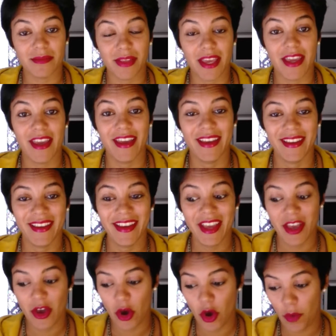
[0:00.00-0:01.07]
Like,
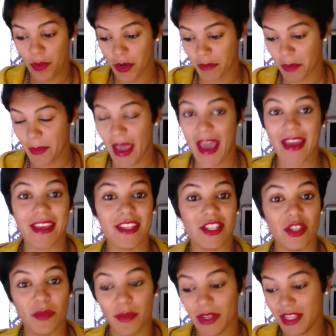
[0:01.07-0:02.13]
open up the package
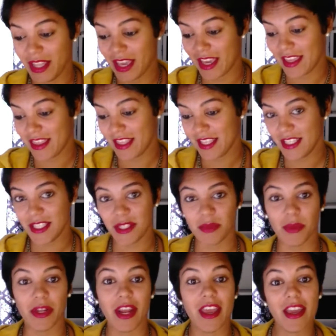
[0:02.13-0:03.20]
and be like, this is
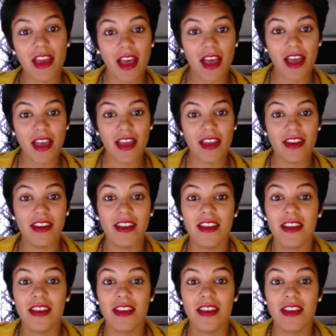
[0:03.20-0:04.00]
what I got.